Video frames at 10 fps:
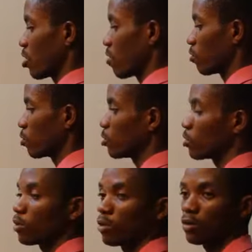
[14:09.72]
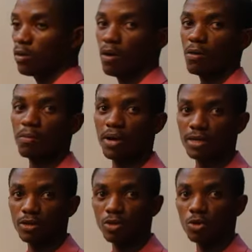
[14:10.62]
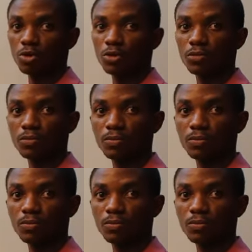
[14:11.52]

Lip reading: traveled by the load.